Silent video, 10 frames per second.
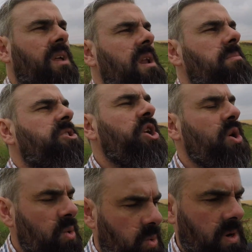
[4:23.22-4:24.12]
Number
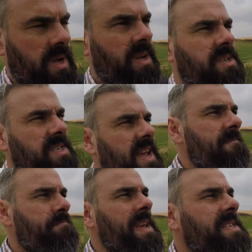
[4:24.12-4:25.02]
2, stay
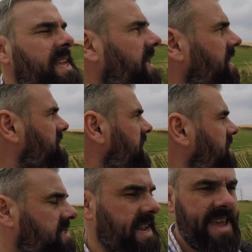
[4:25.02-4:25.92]
busy, as in
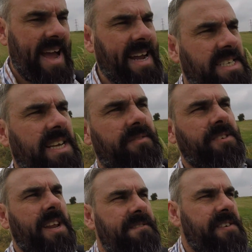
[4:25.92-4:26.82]
stay active,
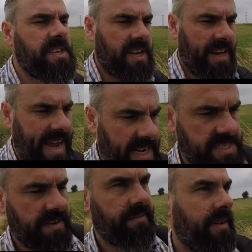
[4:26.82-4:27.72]
stay physically
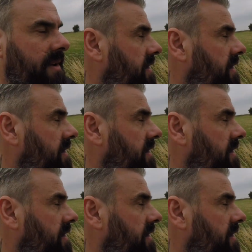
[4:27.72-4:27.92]
active.